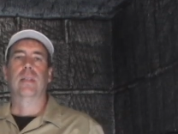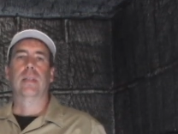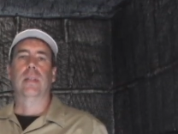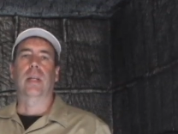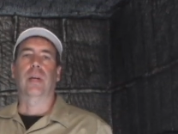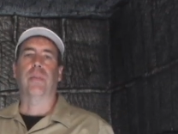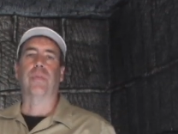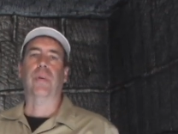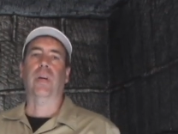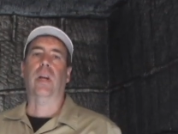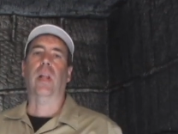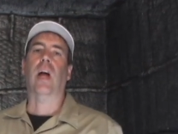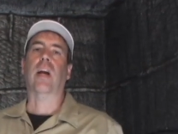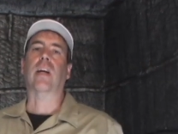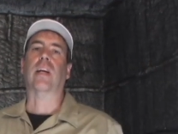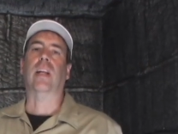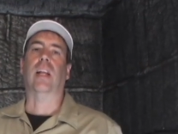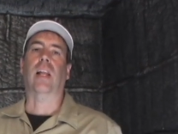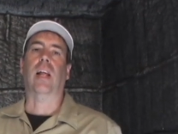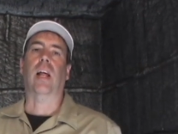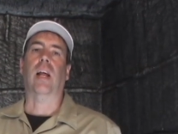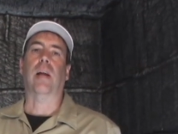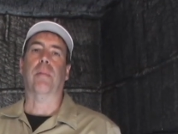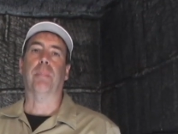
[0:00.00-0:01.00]
If you're like a
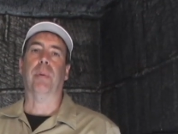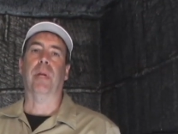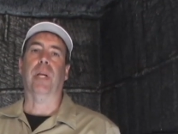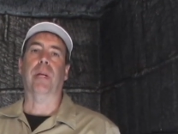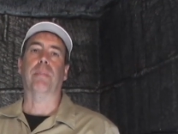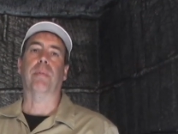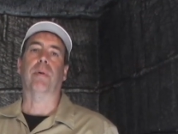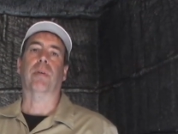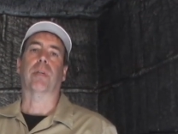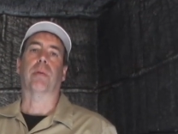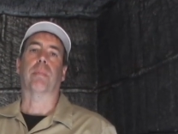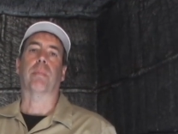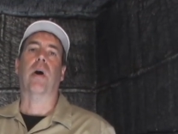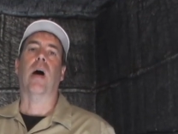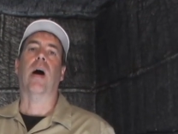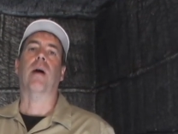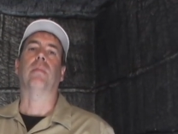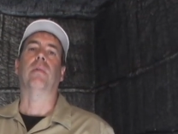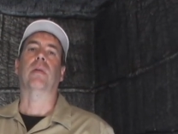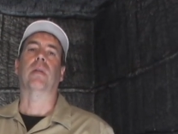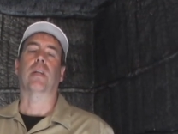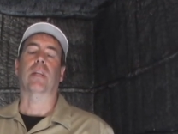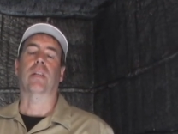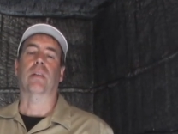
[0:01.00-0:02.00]
lot of people, you're
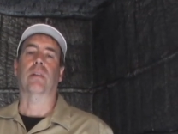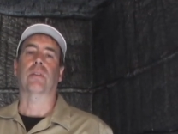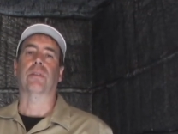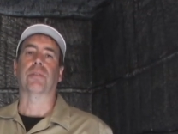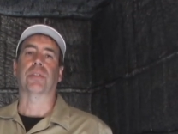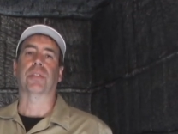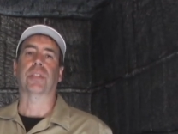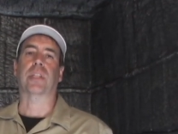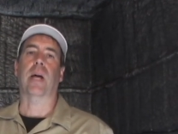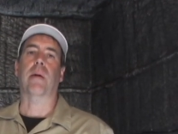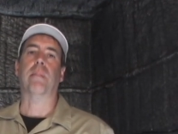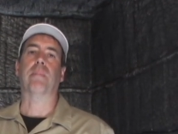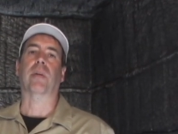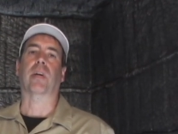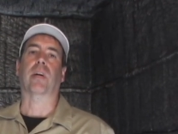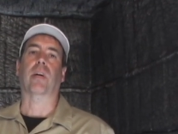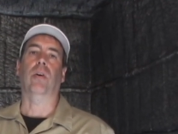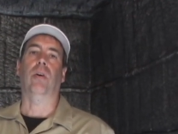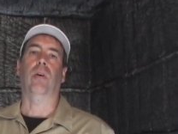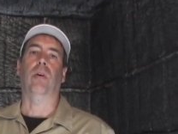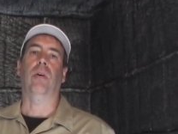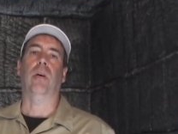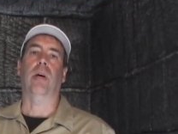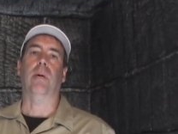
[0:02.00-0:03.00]
probably a little
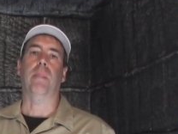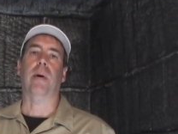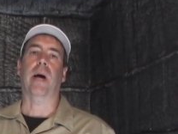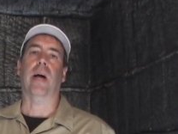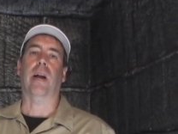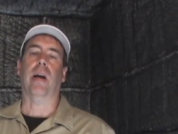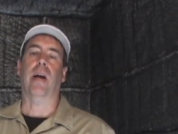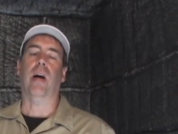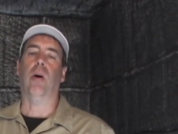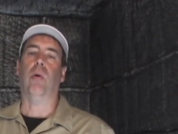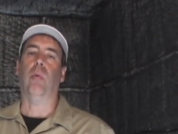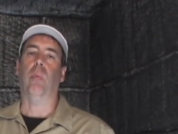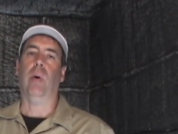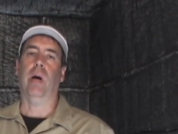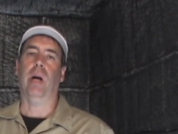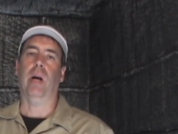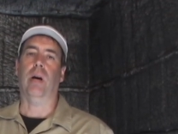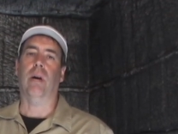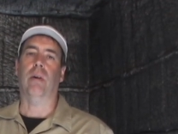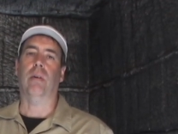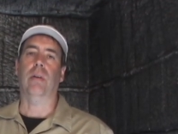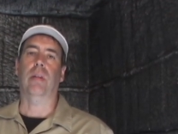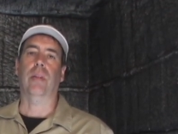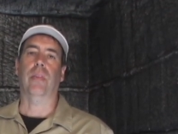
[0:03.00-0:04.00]
skeptical about how
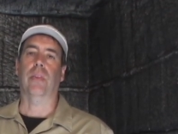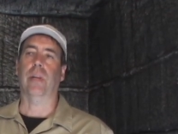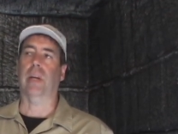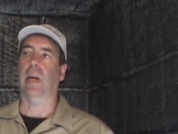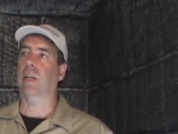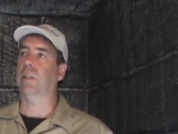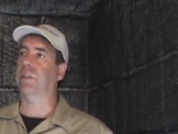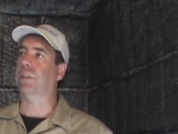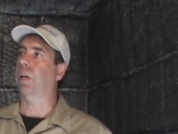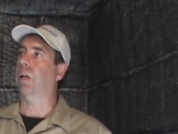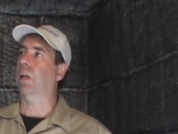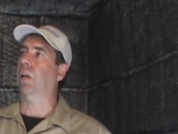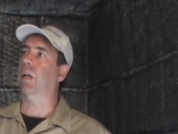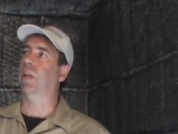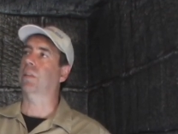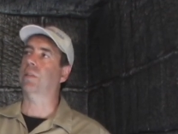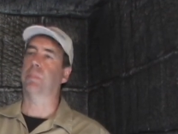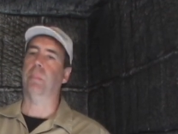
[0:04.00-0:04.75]
well the HLS